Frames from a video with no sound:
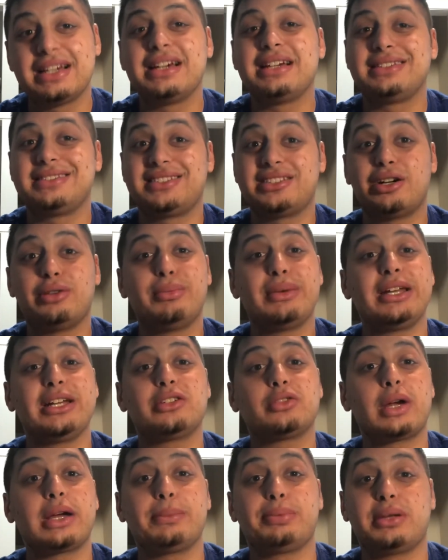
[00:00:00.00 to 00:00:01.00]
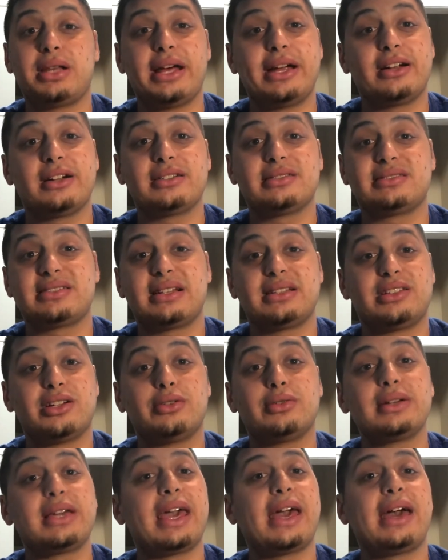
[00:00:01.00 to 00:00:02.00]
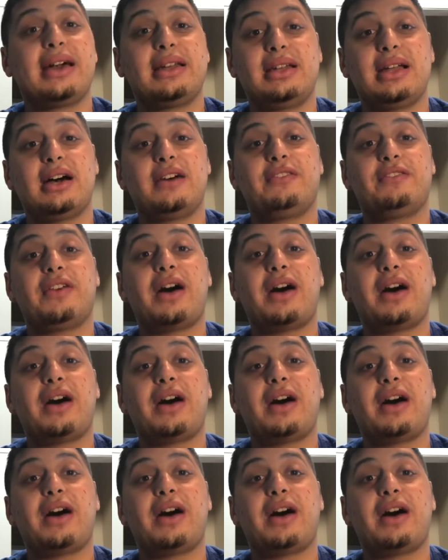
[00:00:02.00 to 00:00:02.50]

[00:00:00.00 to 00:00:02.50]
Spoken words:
So many great players that don't get enough